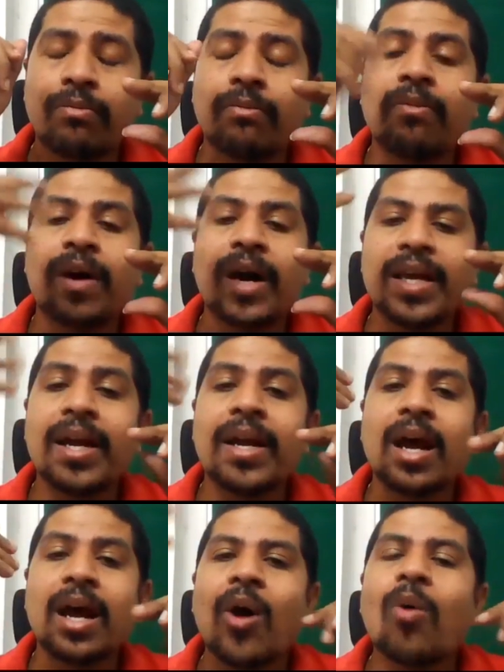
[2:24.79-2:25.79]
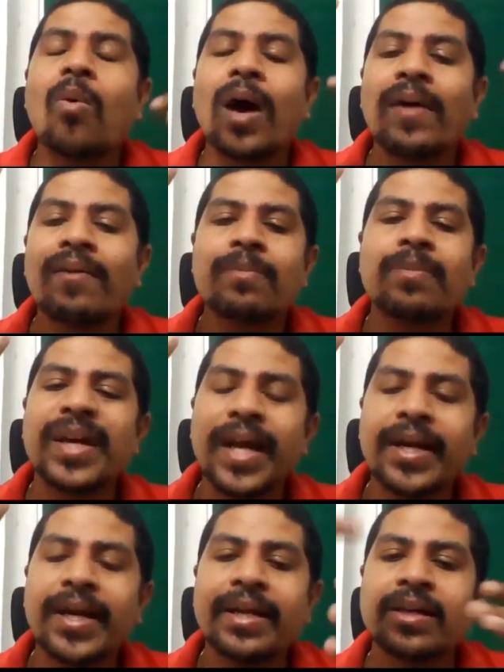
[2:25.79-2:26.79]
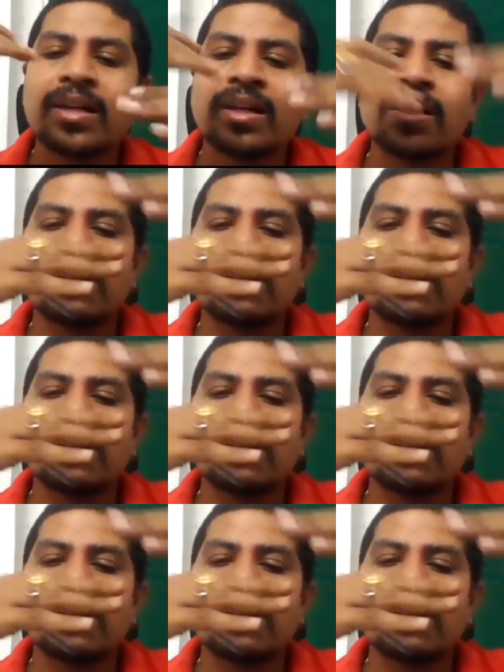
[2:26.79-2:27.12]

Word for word: why and how I will be getting